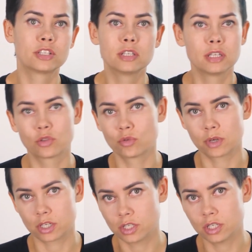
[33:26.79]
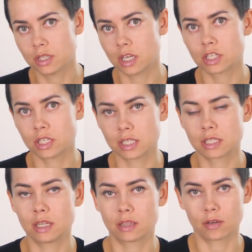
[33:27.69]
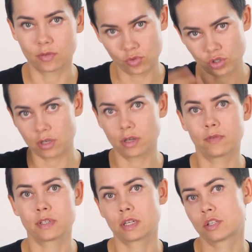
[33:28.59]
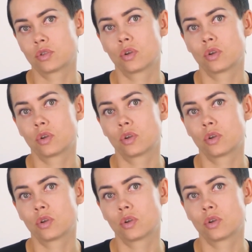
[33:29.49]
Plus, every shininess,